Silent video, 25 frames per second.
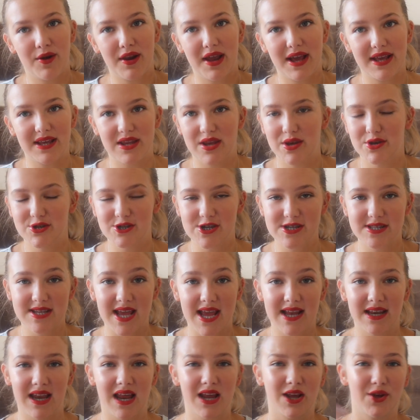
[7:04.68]
one. I usually
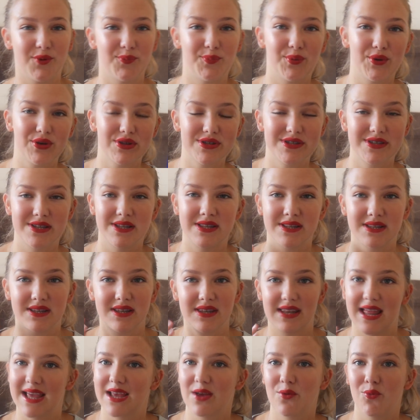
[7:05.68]
take, like, a Buxton,
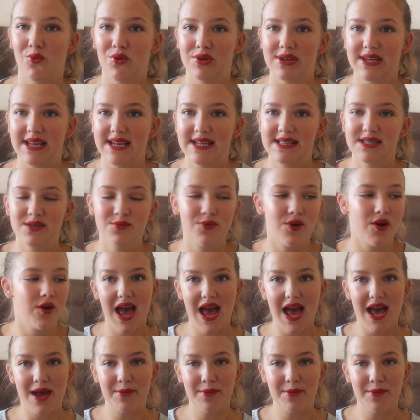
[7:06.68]
like, 1 litre one.